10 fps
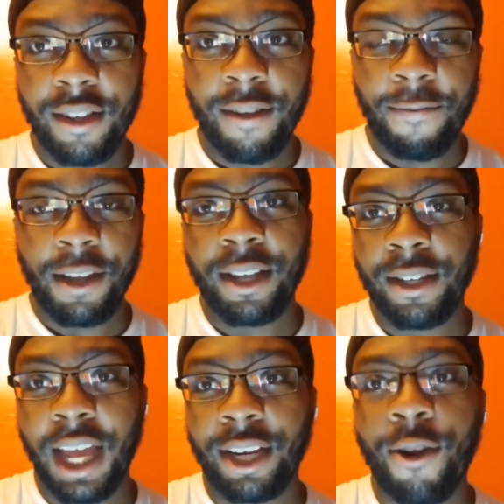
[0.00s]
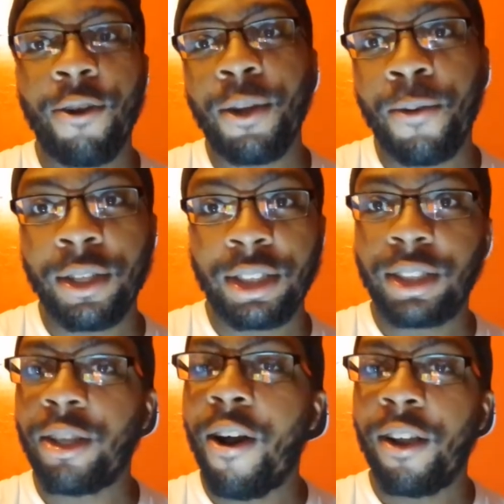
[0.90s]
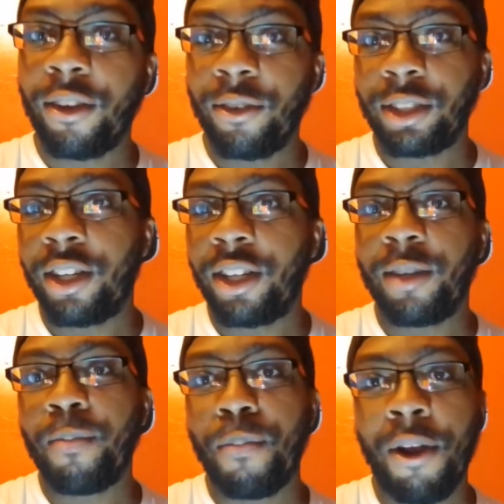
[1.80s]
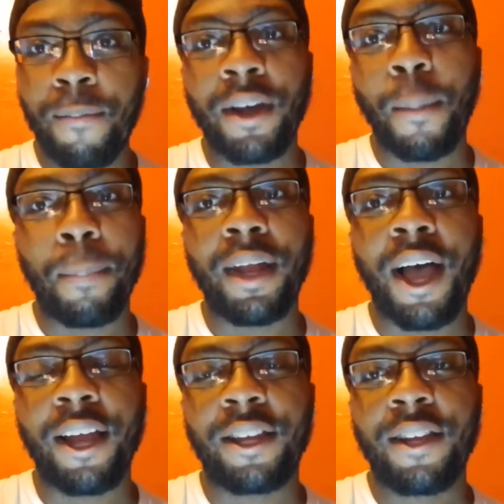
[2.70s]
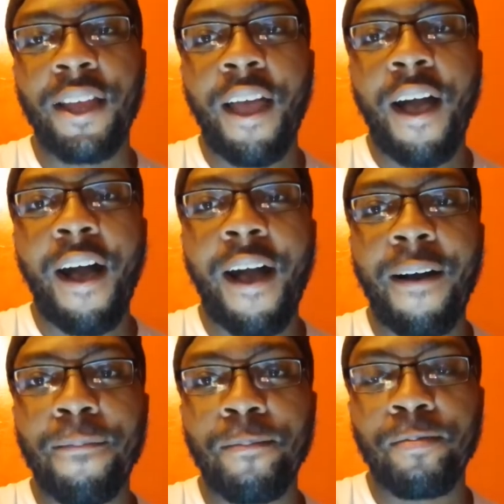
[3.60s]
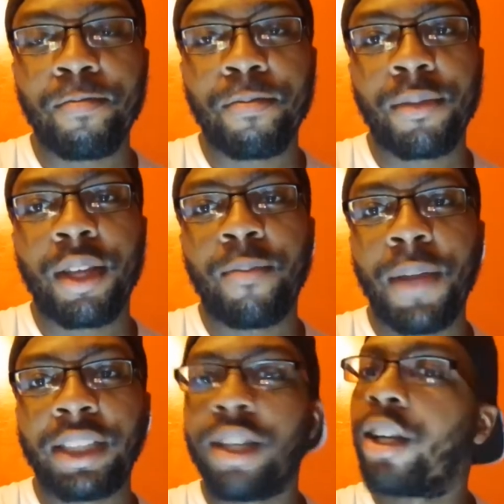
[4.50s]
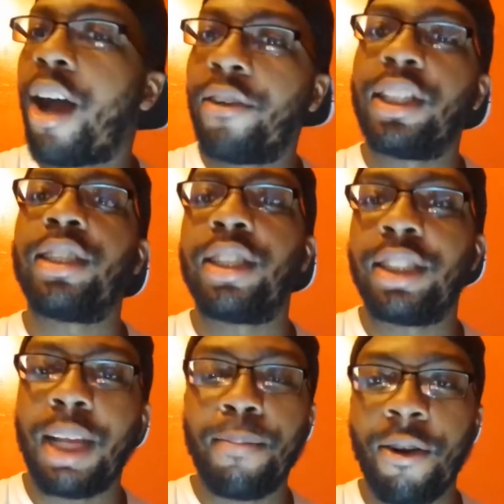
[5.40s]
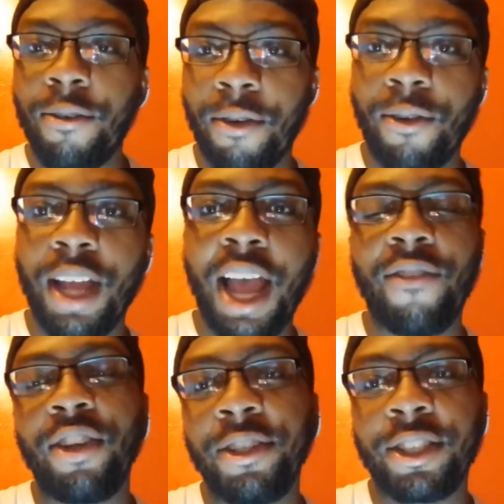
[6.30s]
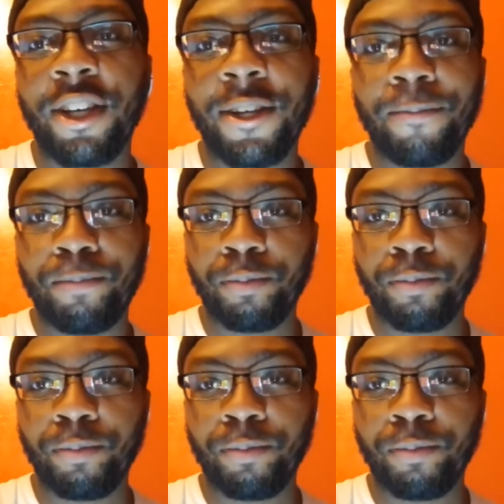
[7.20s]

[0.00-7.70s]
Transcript: figured that Cody was gonna put him on a block, um, based on conversations they both were having with each other.